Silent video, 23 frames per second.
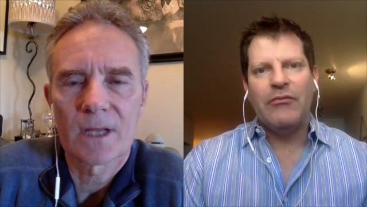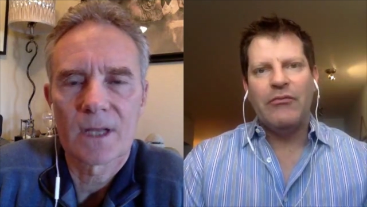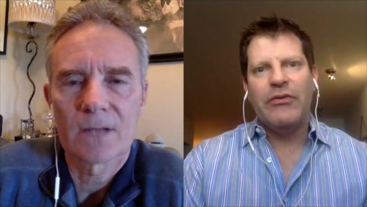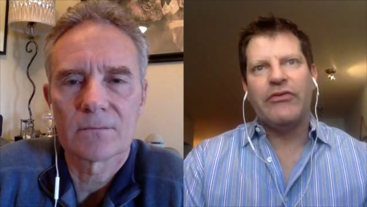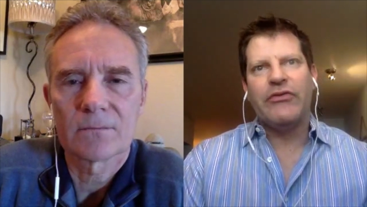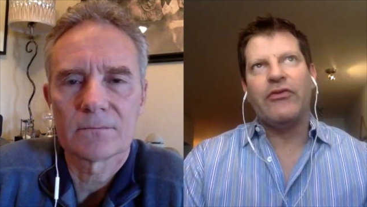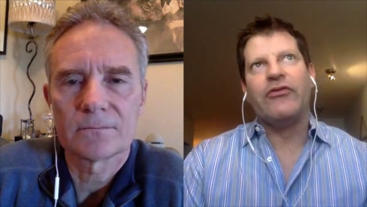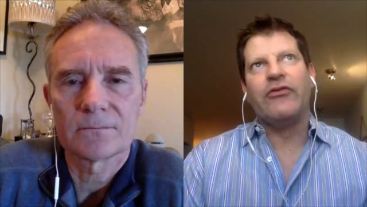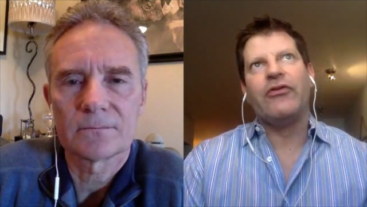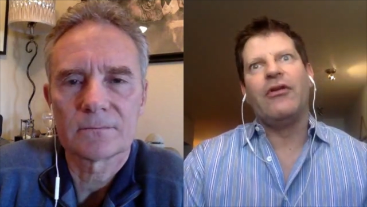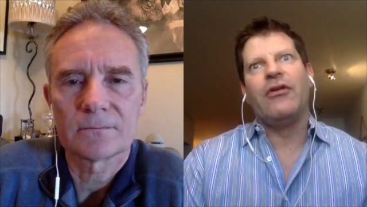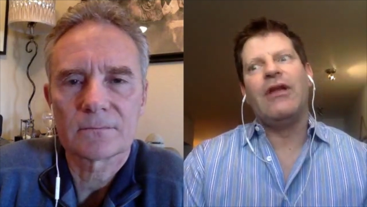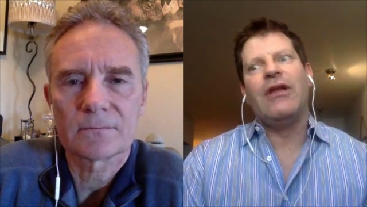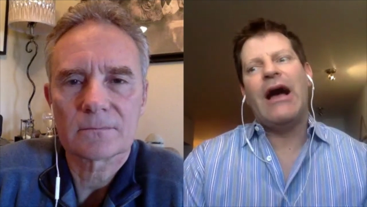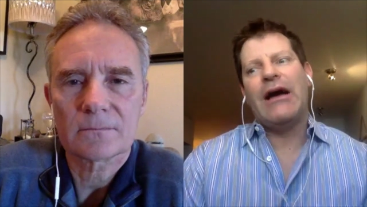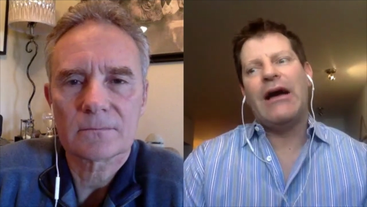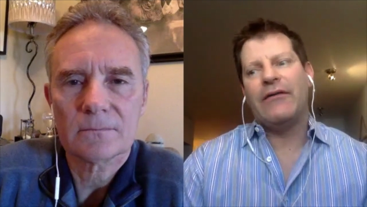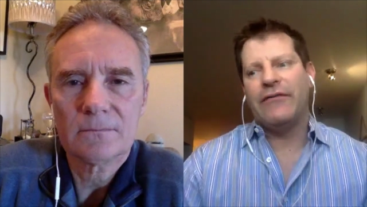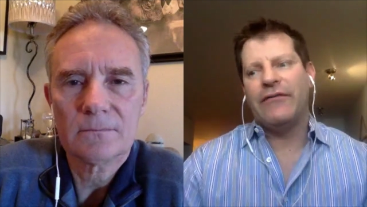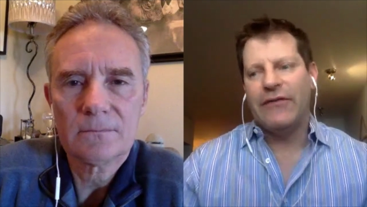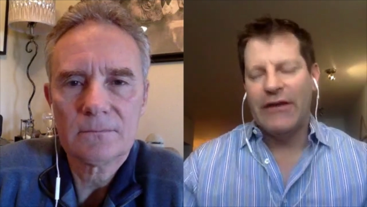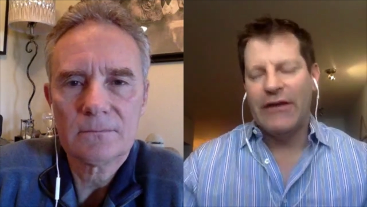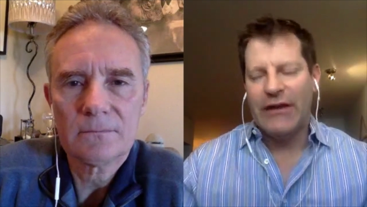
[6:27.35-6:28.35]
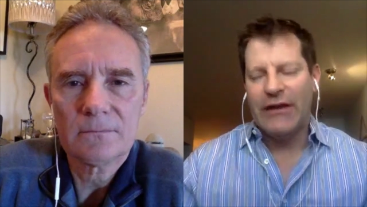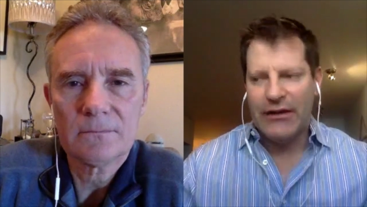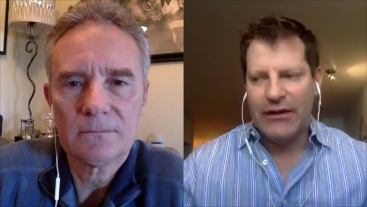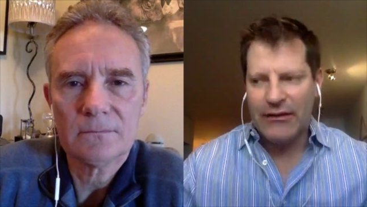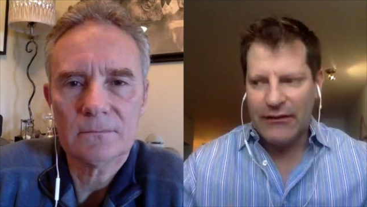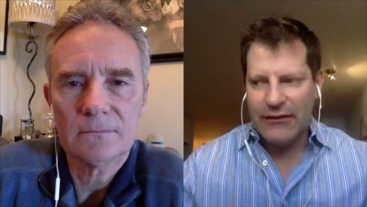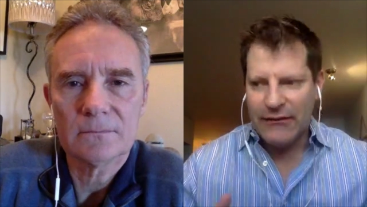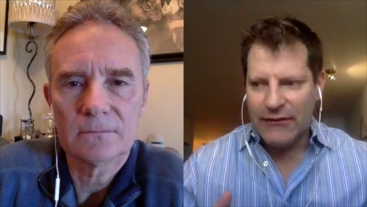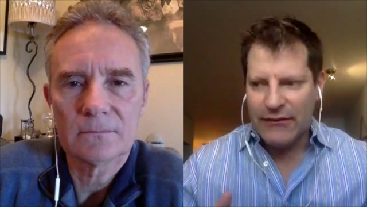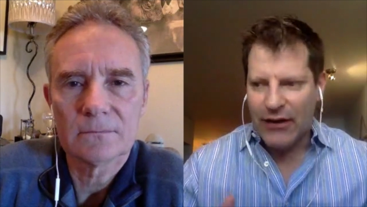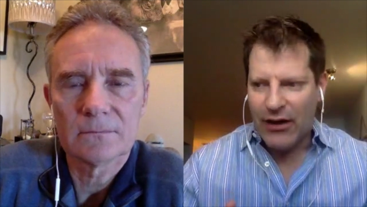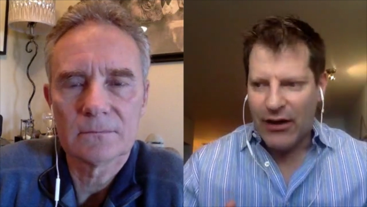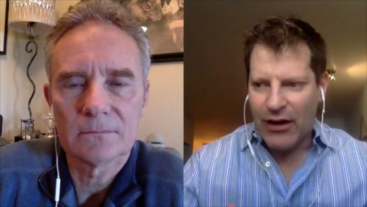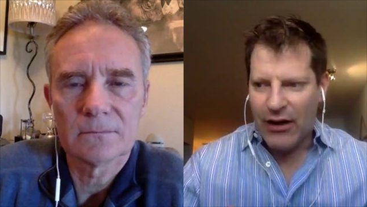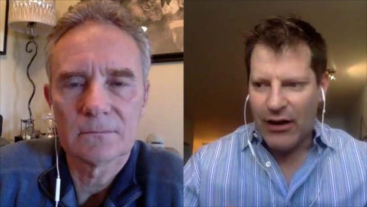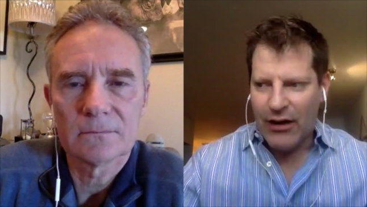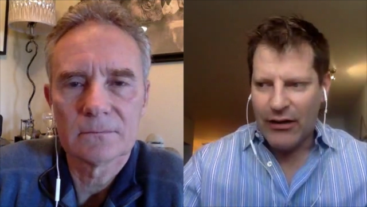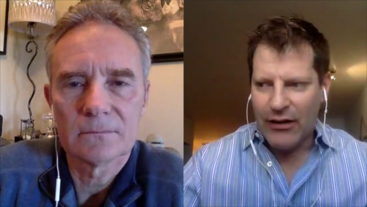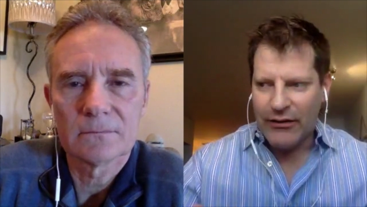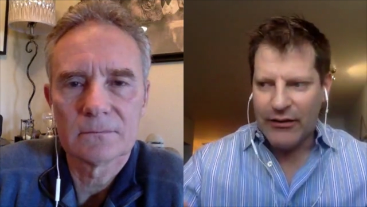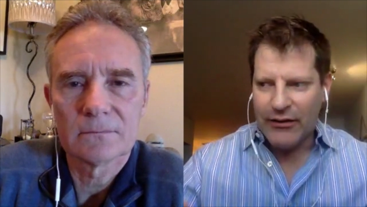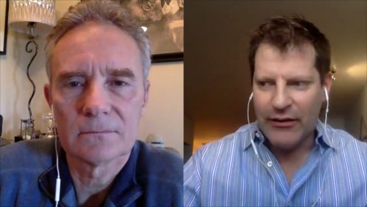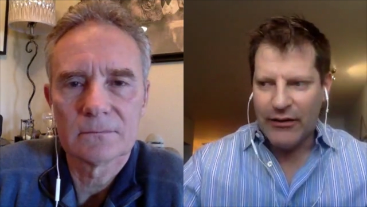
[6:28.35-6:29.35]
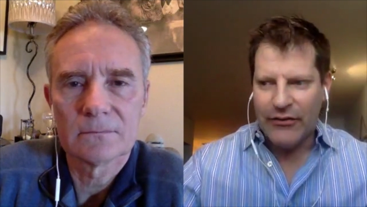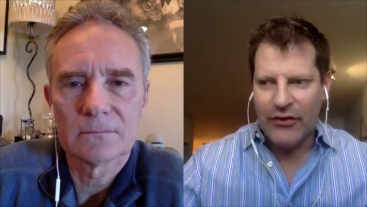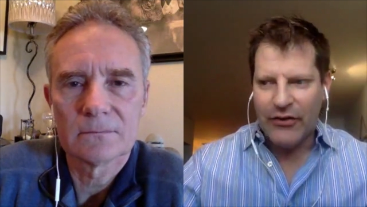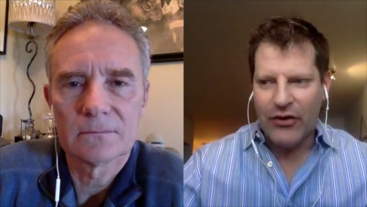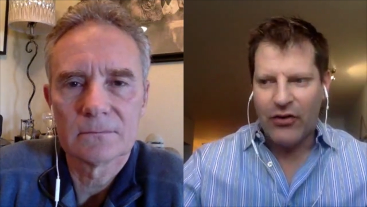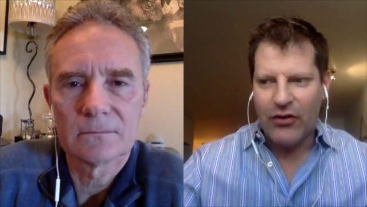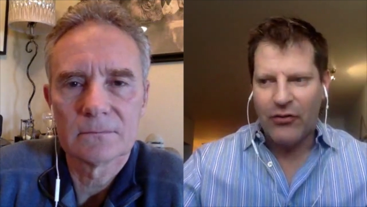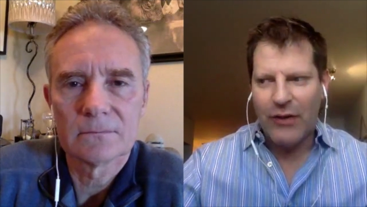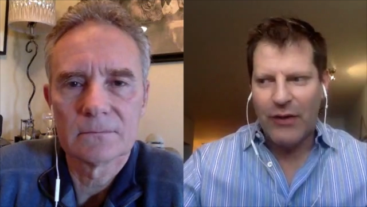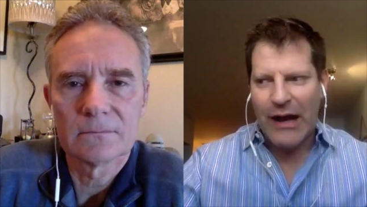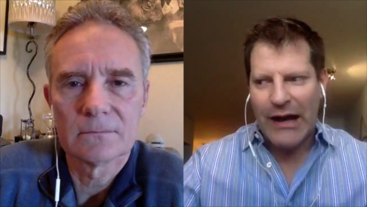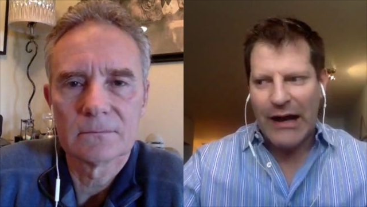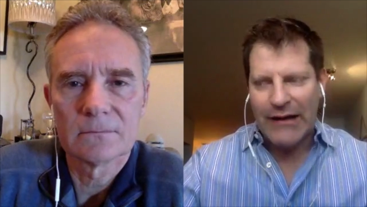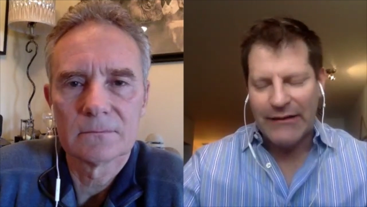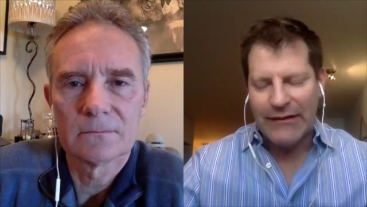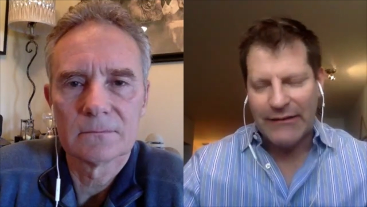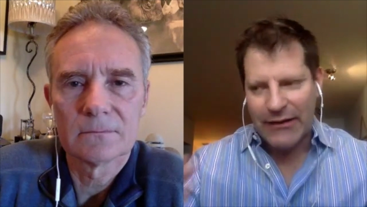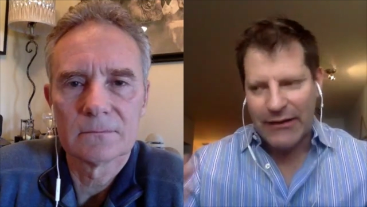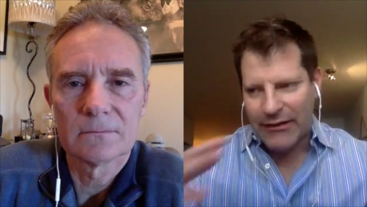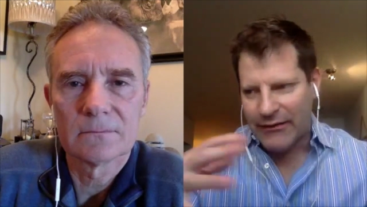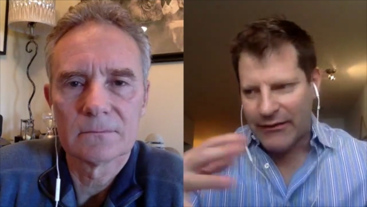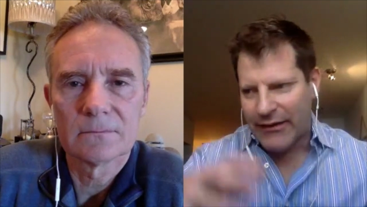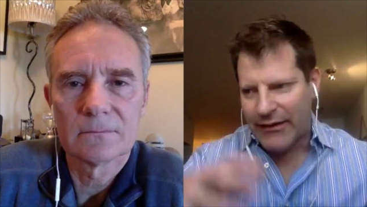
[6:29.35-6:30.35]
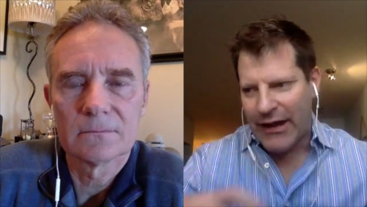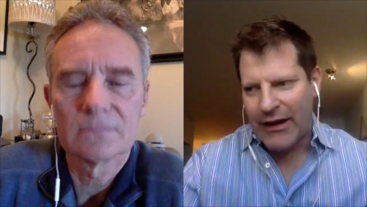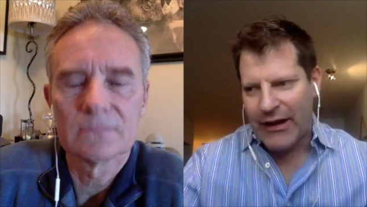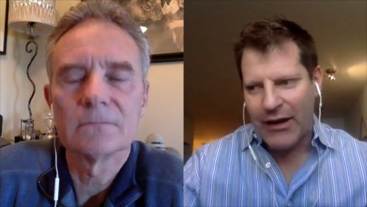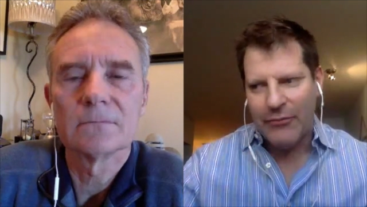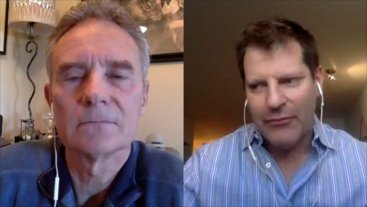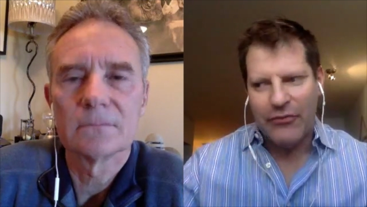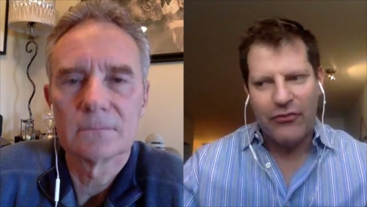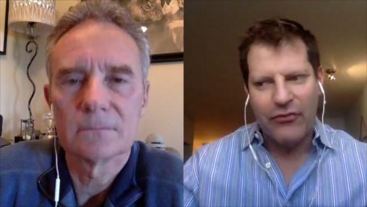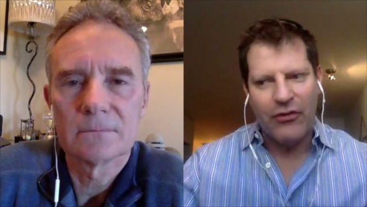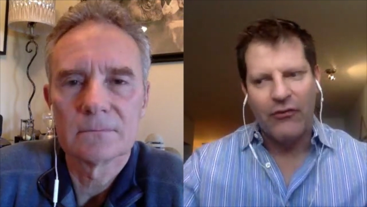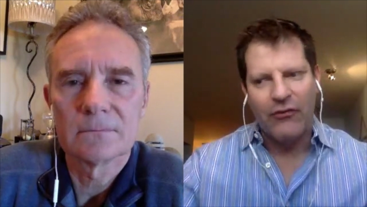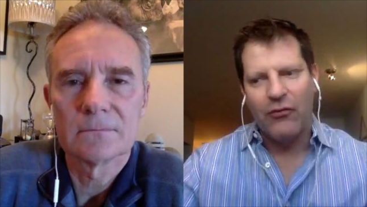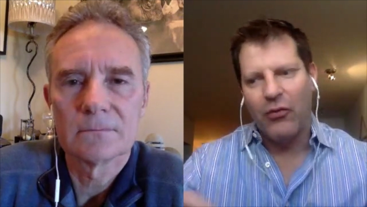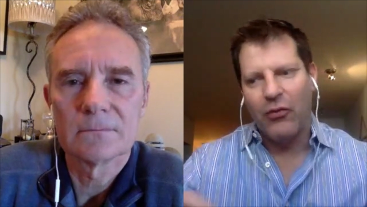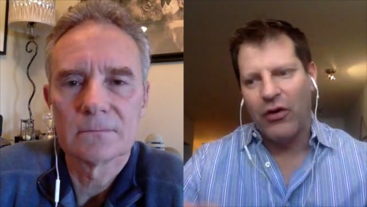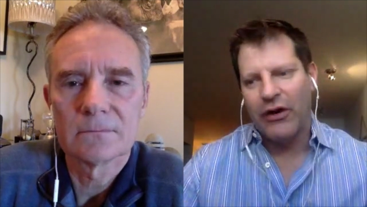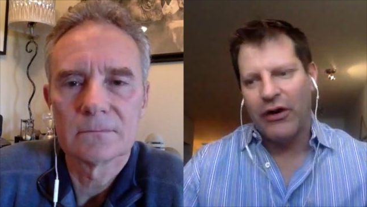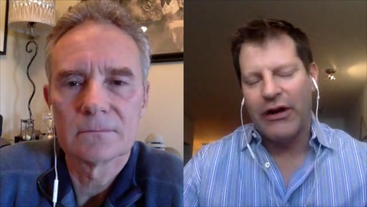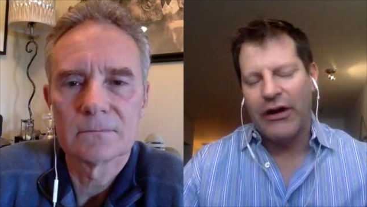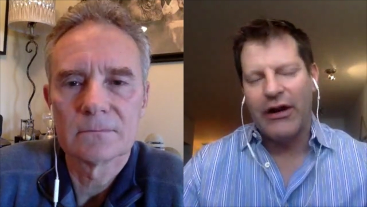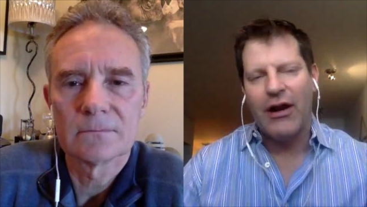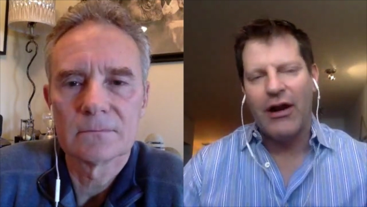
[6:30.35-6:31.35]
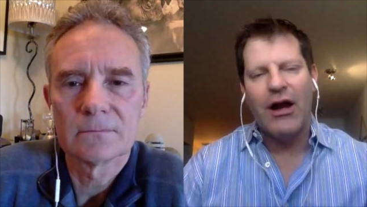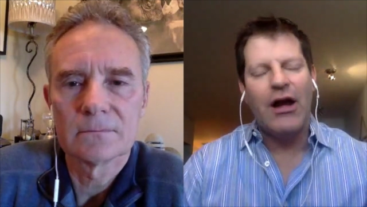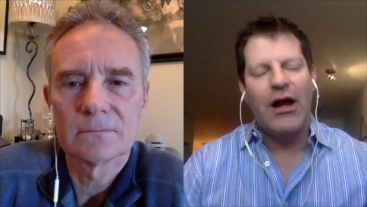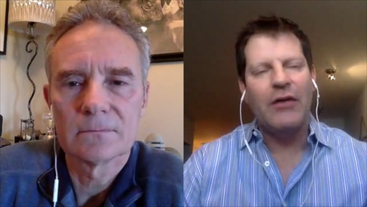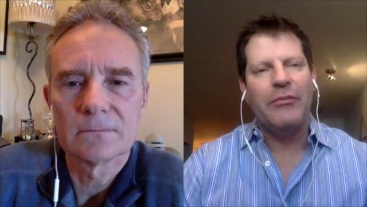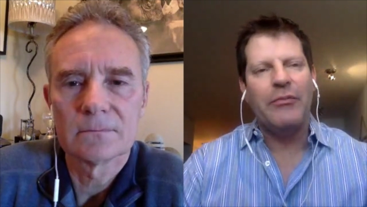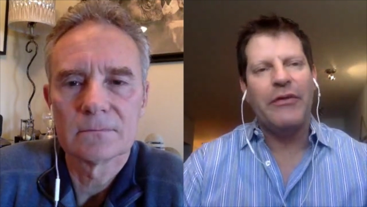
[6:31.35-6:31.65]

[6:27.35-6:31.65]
Speaker 1: but there's a lot of things on the horizon that I'm sort of working on,